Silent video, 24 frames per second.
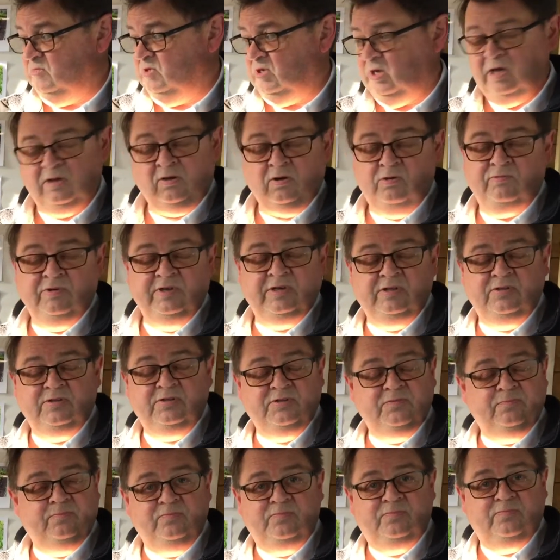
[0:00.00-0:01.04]
I got rid of
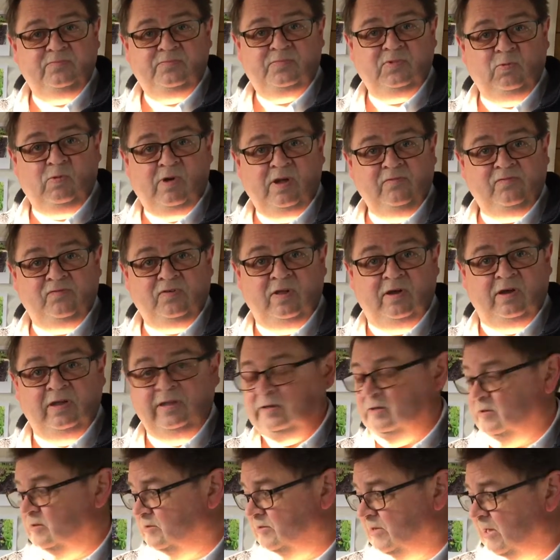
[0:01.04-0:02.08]
the whitefly.
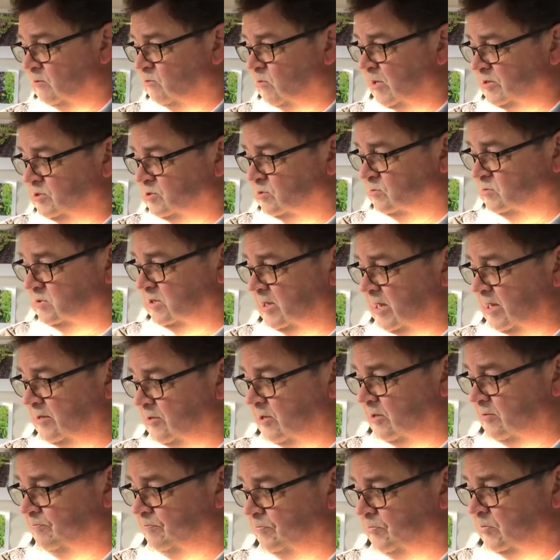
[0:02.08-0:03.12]
That went all together.